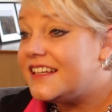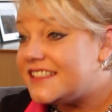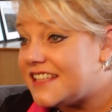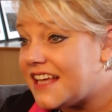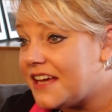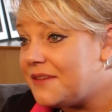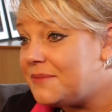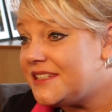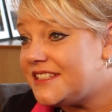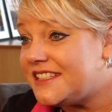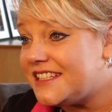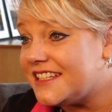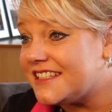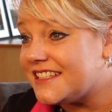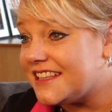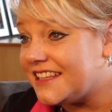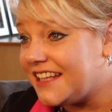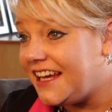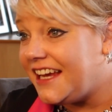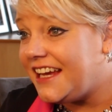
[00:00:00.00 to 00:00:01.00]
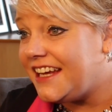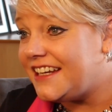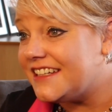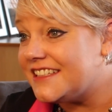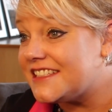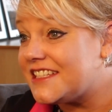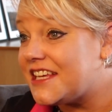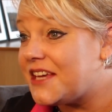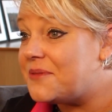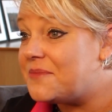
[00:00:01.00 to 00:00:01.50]
Simon Says Lead is
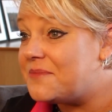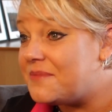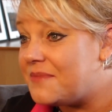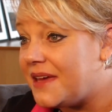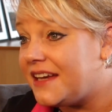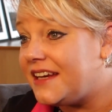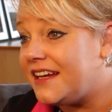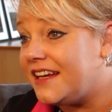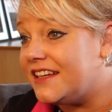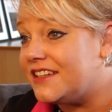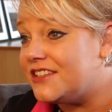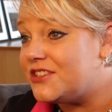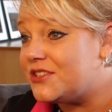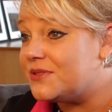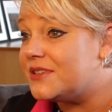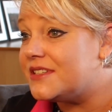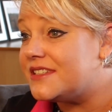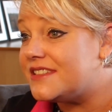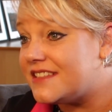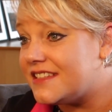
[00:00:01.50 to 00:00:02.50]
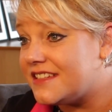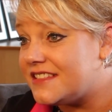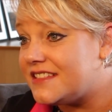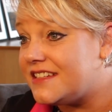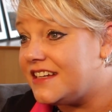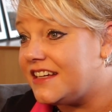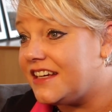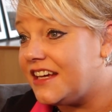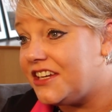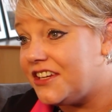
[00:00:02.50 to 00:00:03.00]
committed to
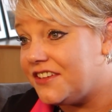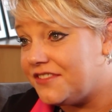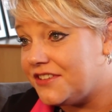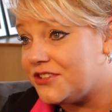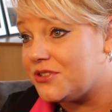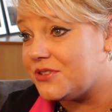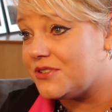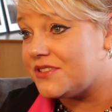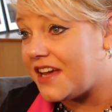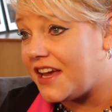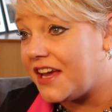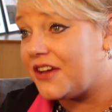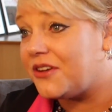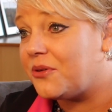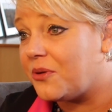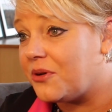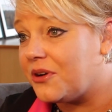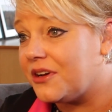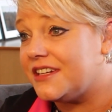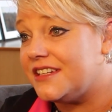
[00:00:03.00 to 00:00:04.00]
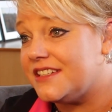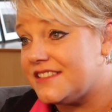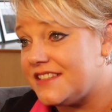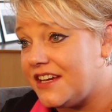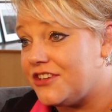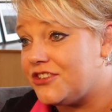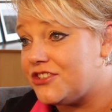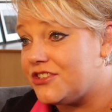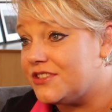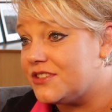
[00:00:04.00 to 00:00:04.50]
assisting individuals and
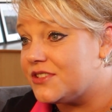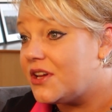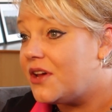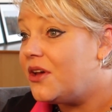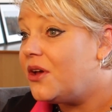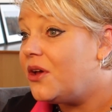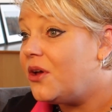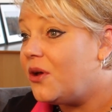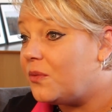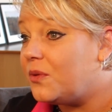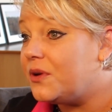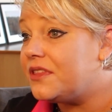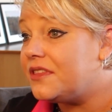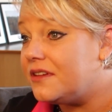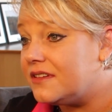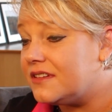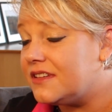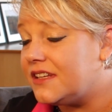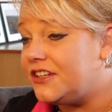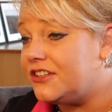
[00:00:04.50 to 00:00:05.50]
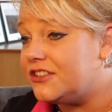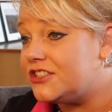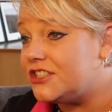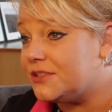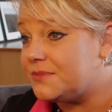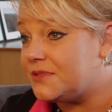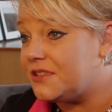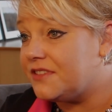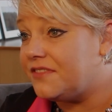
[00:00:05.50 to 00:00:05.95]
organizations with their leadership